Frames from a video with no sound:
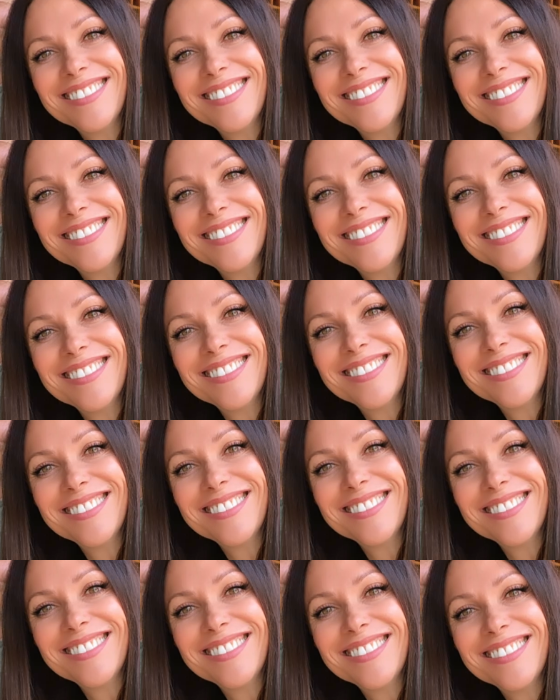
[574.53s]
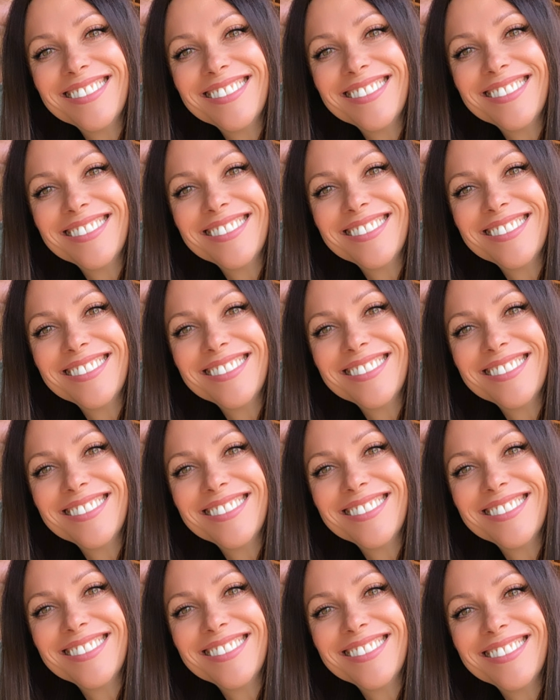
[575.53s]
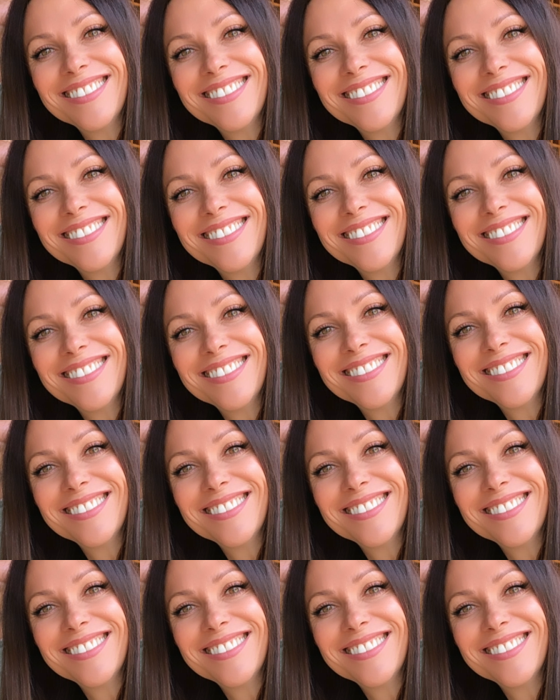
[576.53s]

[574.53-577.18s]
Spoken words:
[no speech]